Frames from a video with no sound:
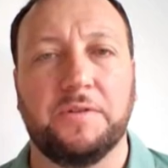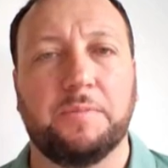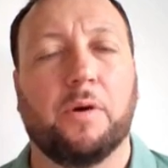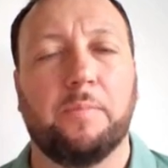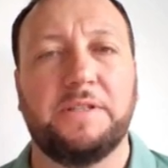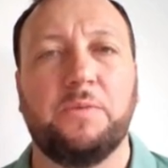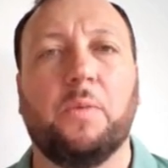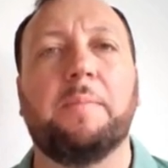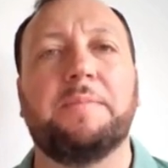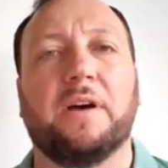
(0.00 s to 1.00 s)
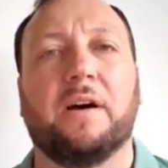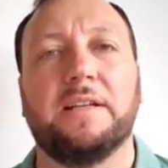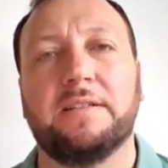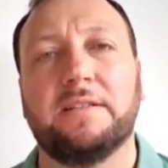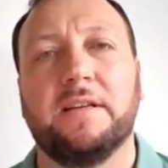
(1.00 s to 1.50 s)
property
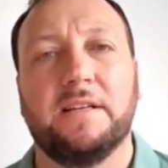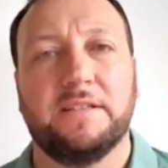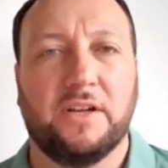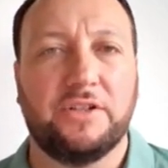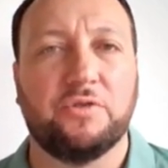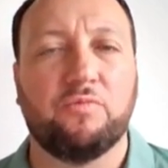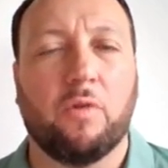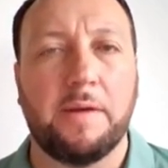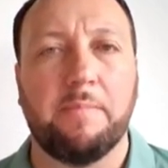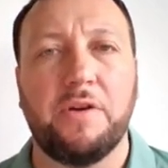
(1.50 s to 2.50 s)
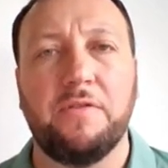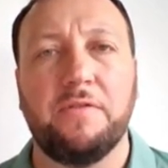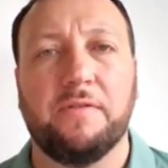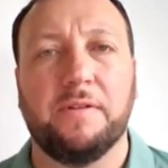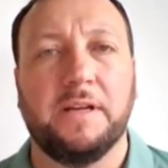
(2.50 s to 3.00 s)
websites such as Rightmove
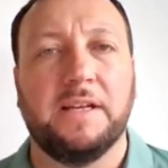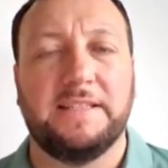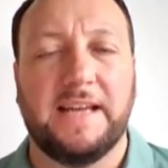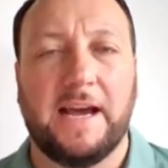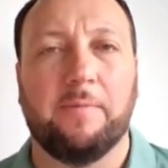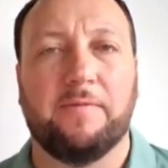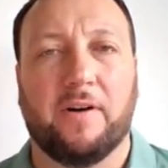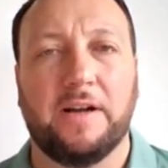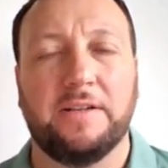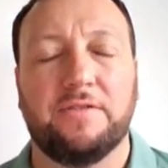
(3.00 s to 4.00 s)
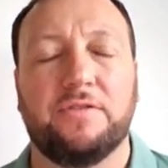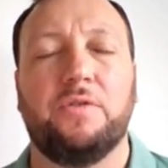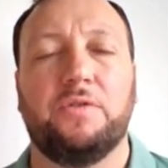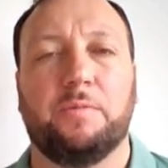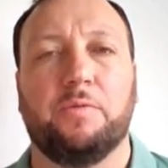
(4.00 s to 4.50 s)
to help find
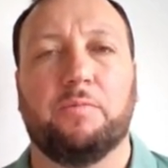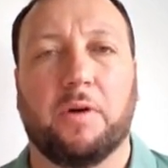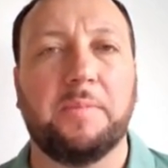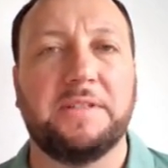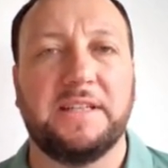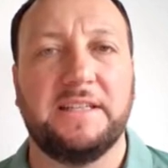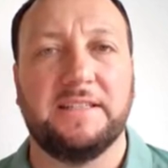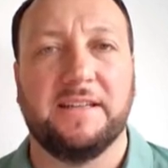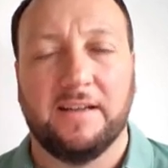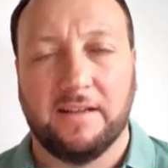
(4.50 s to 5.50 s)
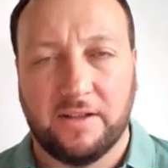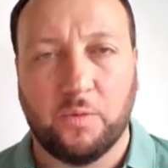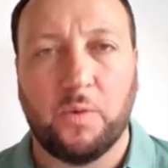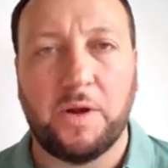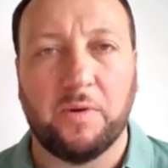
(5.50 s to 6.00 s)
suitable properties
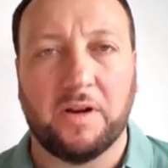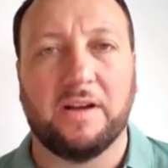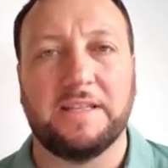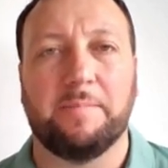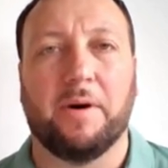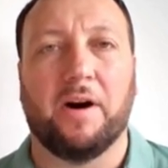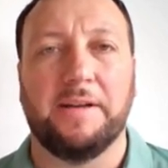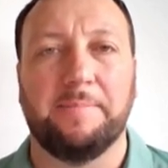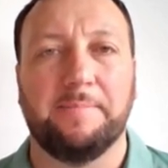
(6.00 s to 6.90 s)
that we would like to buy.